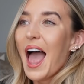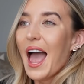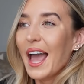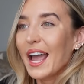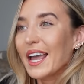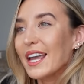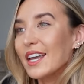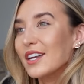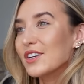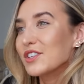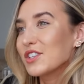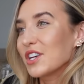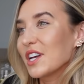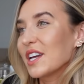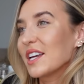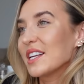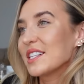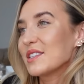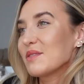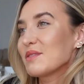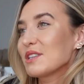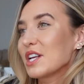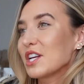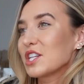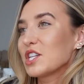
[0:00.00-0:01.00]
ages.
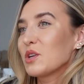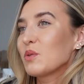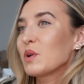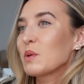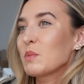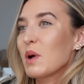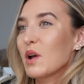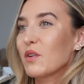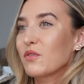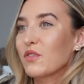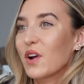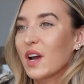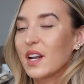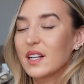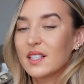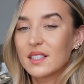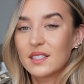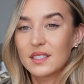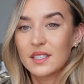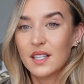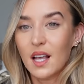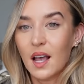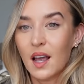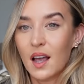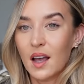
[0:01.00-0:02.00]
It was actually one of my
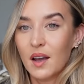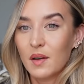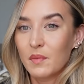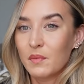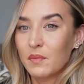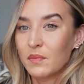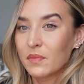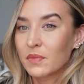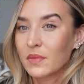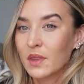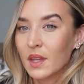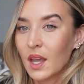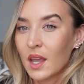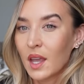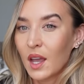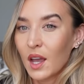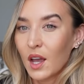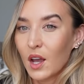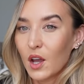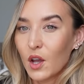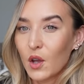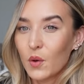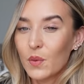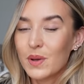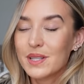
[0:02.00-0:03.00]
friends
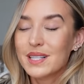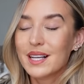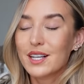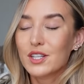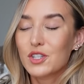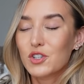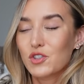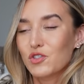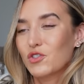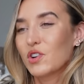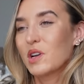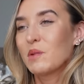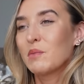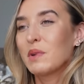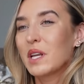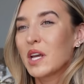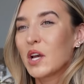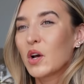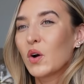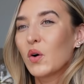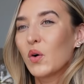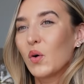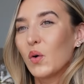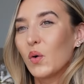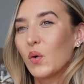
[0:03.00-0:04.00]
who is extremely
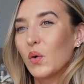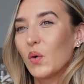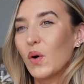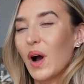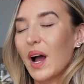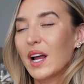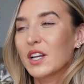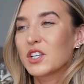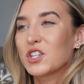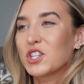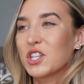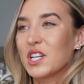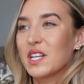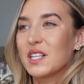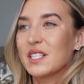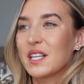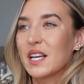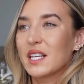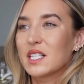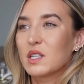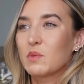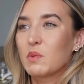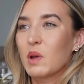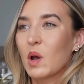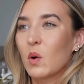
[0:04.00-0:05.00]
cool, and she
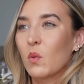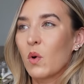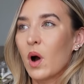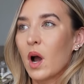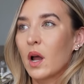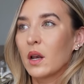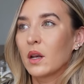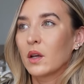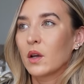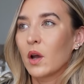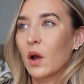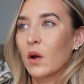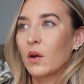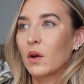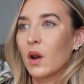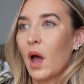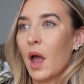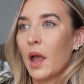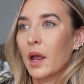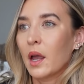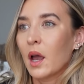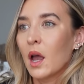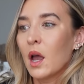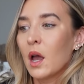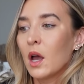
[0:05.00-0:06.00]
said to me a while ago,
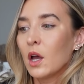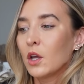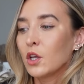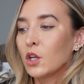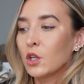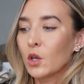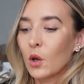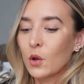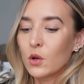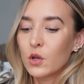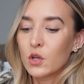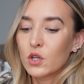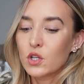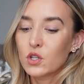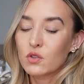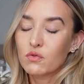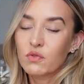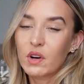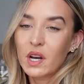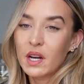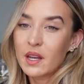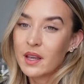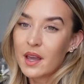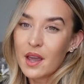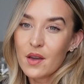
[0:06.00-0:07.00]
like, you know, you should
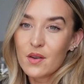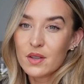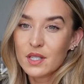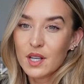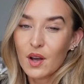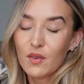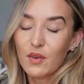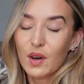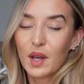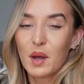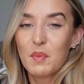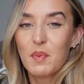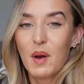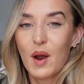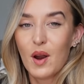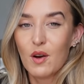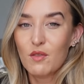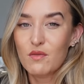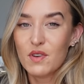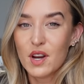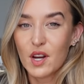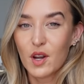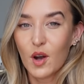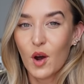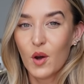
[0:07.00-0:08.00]
really get yourself like a pair
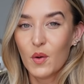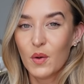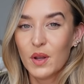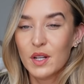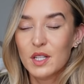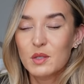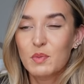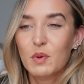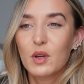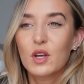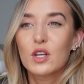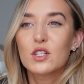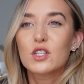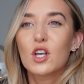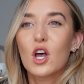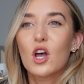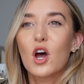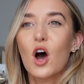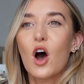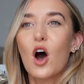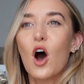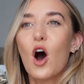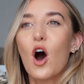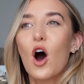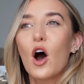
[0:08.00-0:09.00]
of Rick Owens, because
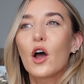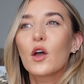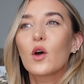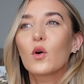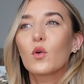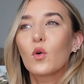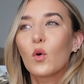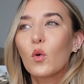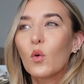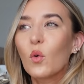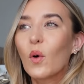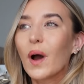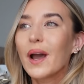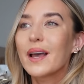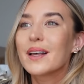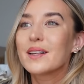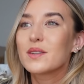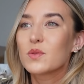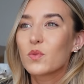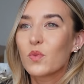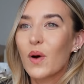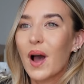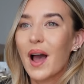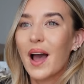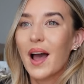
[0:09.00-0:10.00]
I
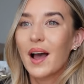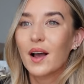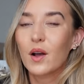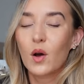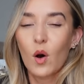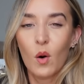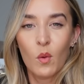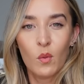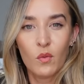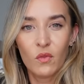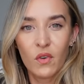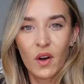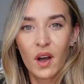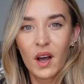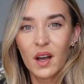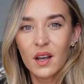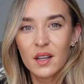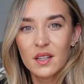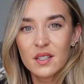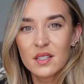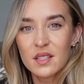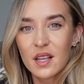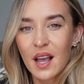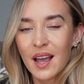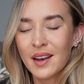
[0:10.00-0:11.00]
always wear
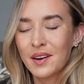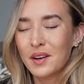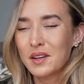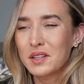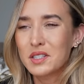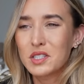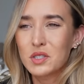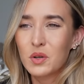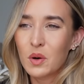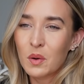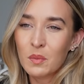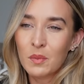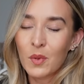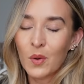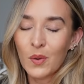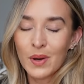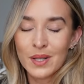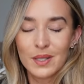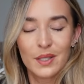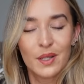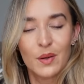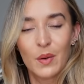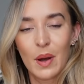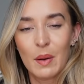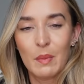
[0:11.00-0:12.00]
Converse, and I still am
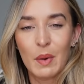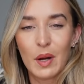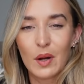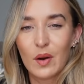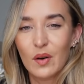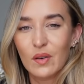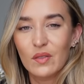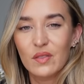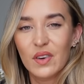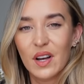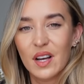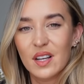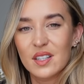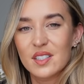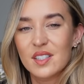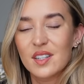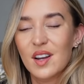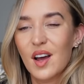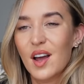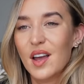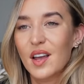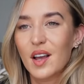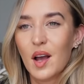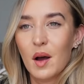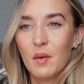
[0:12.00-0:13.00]
always gonna wear my Converse.
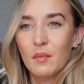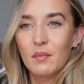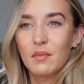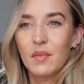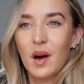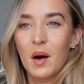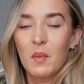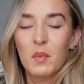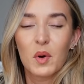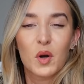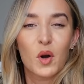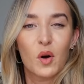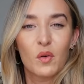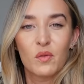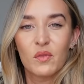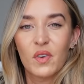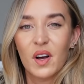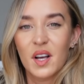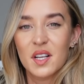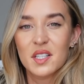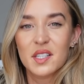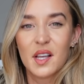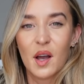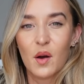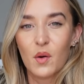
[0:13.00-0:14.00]
Like, I'm a
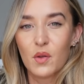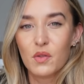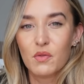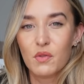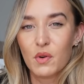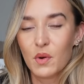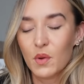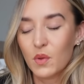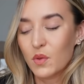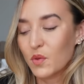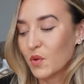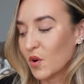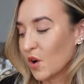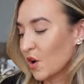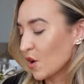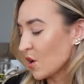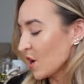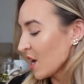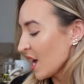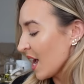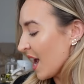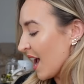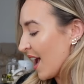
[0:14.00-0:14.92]
Converse girl through and through.